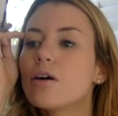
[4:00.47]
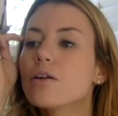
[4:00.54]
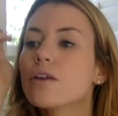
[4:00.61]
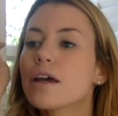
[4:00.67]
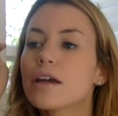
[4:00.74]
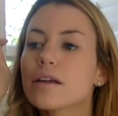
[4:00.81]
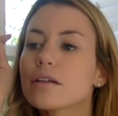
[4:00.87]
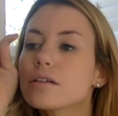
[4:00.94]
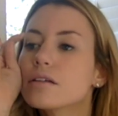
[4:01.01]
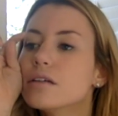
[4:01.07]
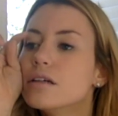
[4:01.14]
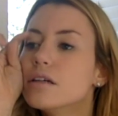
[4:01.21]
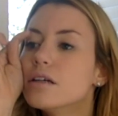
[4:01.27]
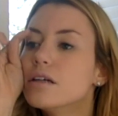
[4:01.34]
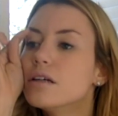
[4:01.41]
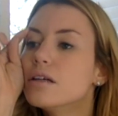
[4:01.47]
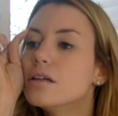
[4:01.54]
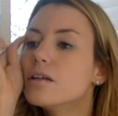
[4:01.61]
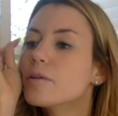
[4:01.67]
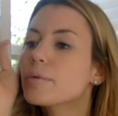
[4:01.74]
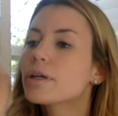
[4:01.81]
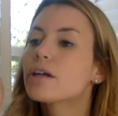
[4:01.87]
all day.
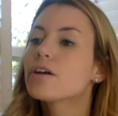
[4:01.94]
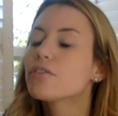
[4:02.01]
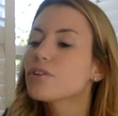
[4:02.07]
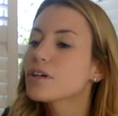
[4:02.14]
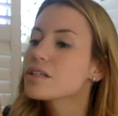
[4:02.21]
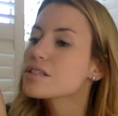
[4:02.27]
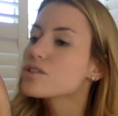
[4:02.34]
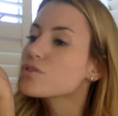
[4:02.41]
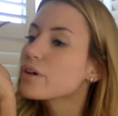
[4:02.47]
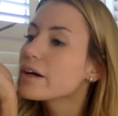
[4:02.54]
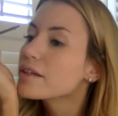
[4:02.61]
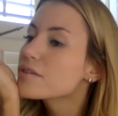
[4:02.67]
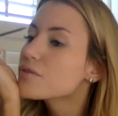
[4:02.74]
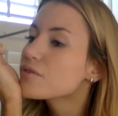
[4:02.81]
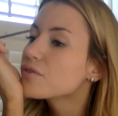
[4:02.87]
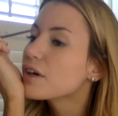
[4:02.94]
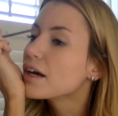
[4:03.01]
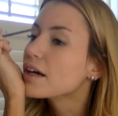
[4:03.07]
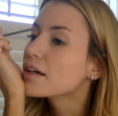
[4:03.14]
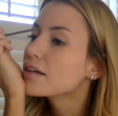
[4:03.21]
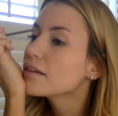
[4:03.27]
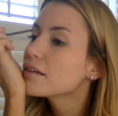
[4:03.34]
Now be careful because it dries
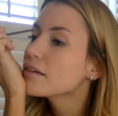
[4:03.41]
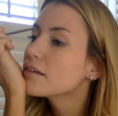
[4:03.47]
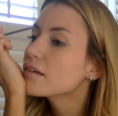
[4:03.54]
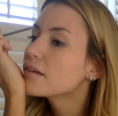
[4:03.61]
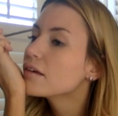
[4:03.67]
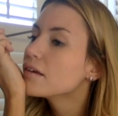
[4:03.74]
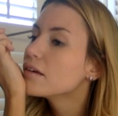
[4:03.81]
fast.